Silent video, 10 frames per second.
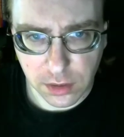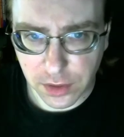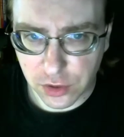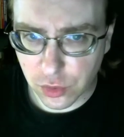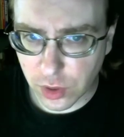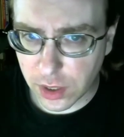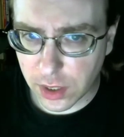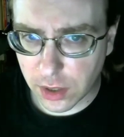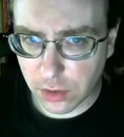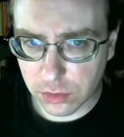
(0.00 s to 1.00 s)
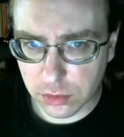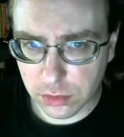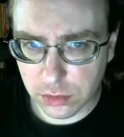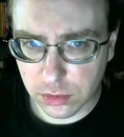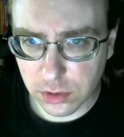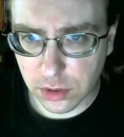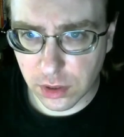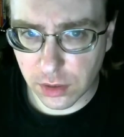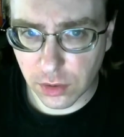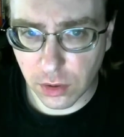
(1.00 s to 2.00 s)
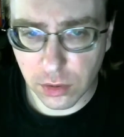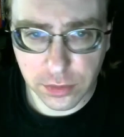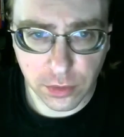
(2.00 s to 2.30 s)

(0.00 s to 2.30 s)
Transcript: They tried out uh, the Hulk.